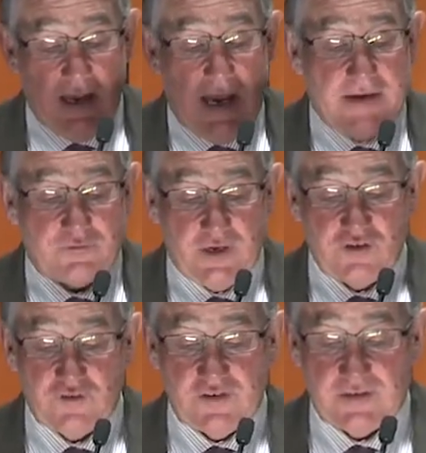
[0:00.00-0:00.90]
After
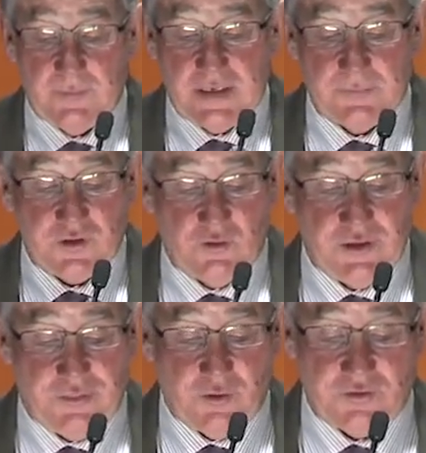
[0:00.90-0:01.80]
injuries limited him to
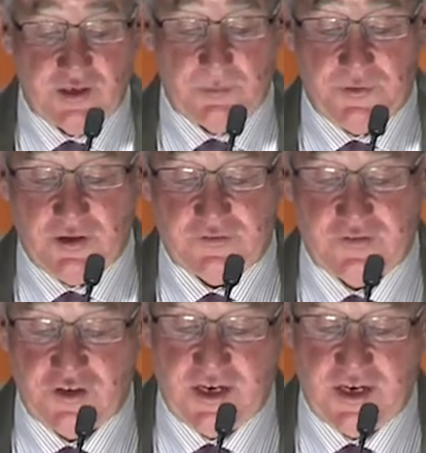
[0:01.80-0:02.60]
only 13 appearances in